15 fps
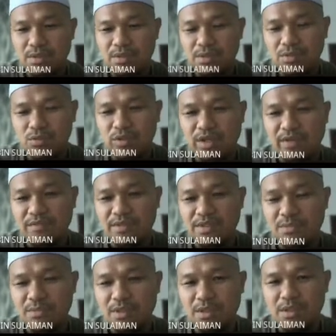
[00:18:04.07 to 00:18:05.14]
Since we have the
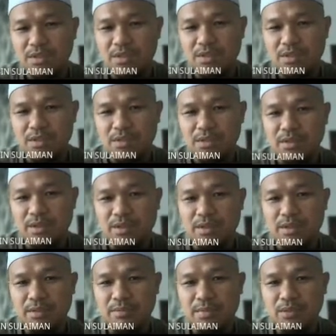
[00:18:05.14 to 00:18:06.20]

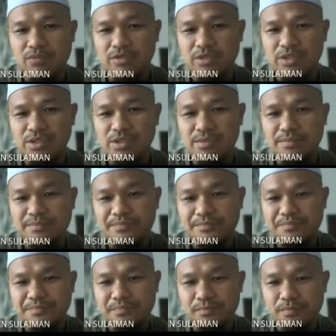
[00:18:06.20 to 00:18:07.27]
similar boundaries,
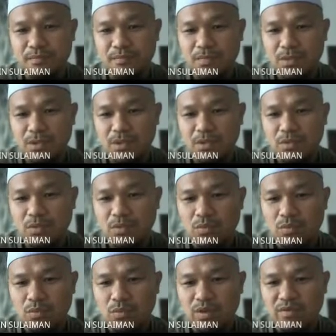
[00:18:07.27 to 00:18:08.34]

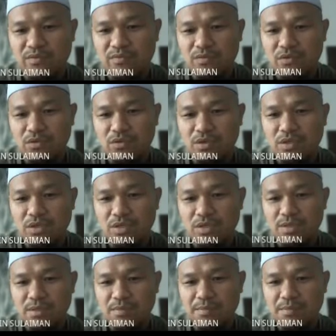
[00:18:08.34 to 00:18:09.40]

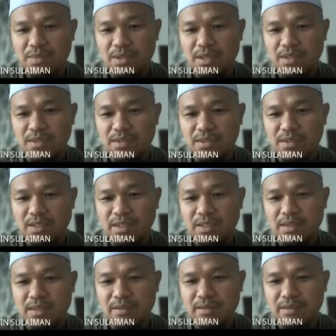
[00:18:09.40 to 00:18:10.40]
140 plus 10.